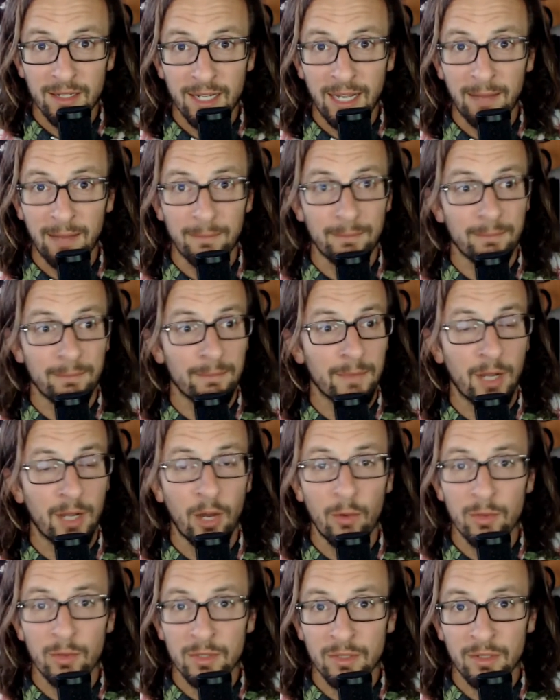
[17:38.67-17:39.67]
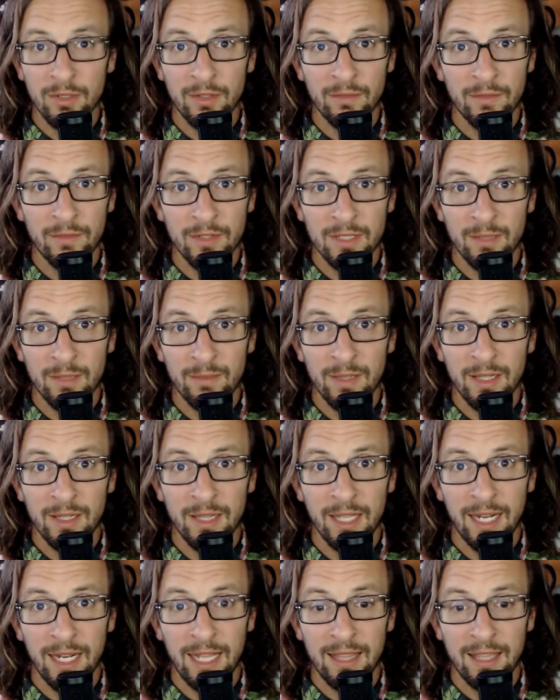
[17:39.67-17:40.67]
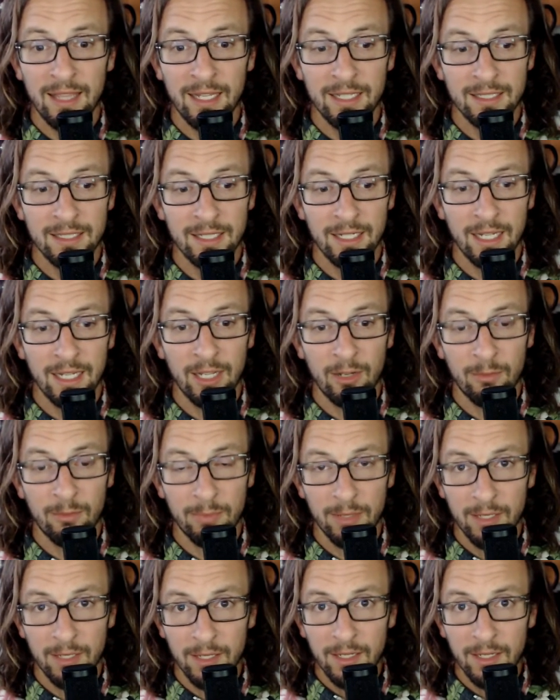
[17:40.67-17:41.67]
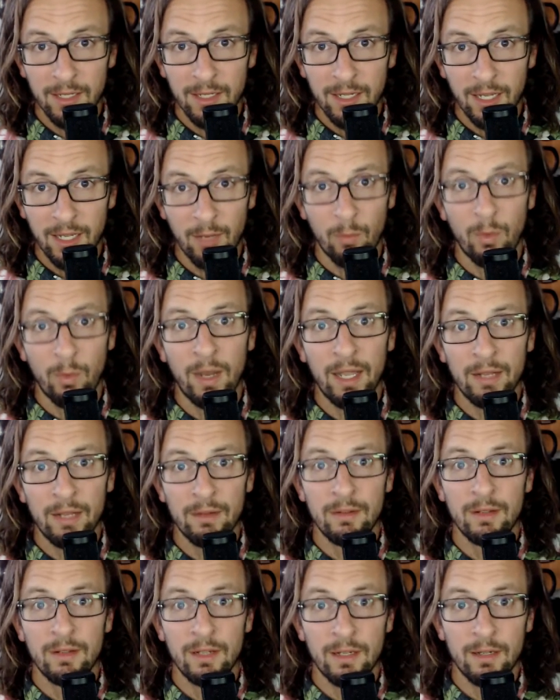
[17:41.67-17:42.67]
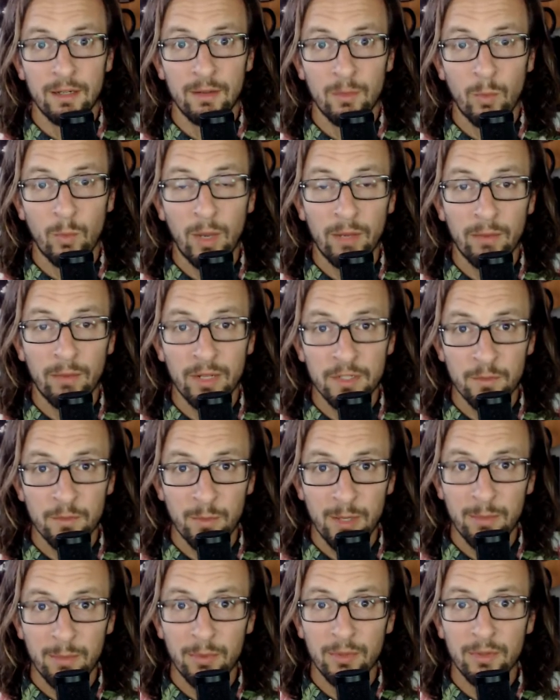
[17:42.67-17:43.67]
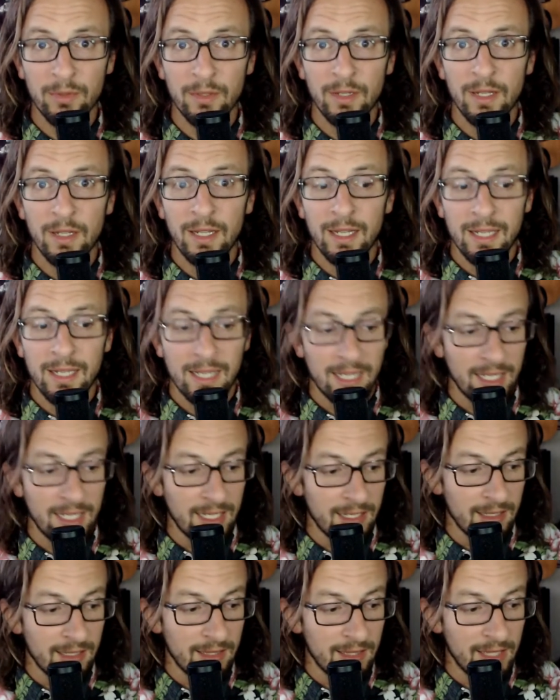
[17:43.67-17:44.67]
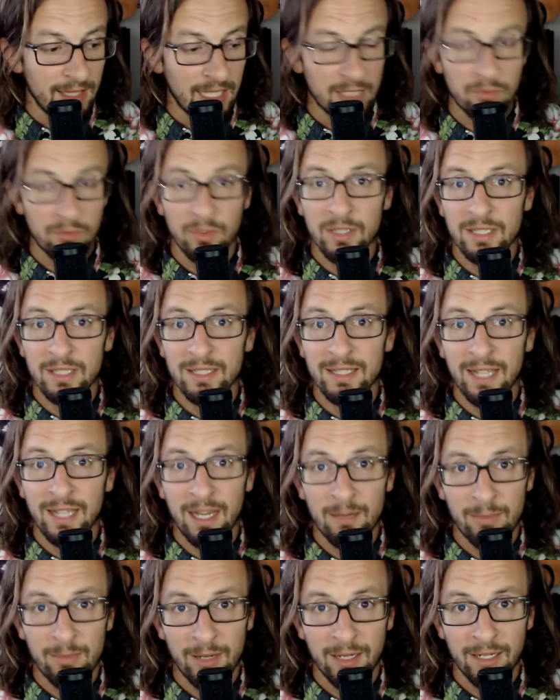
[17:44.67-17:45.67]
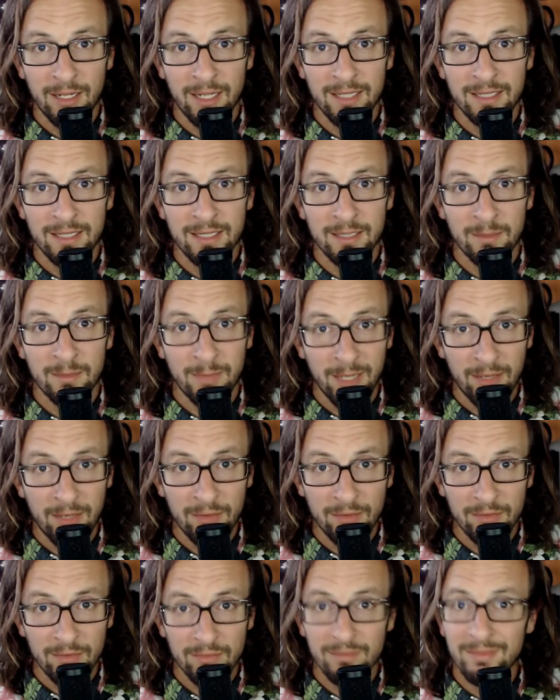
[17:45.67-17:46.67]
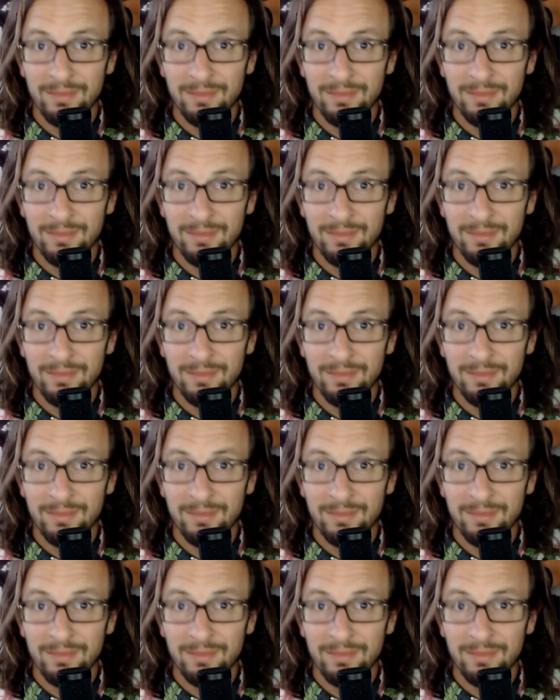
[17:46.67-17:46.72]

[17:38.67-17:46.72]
I'm always looking for something that I think is going to help a wide uh, wide range of people, and that's what this entire podcast is about.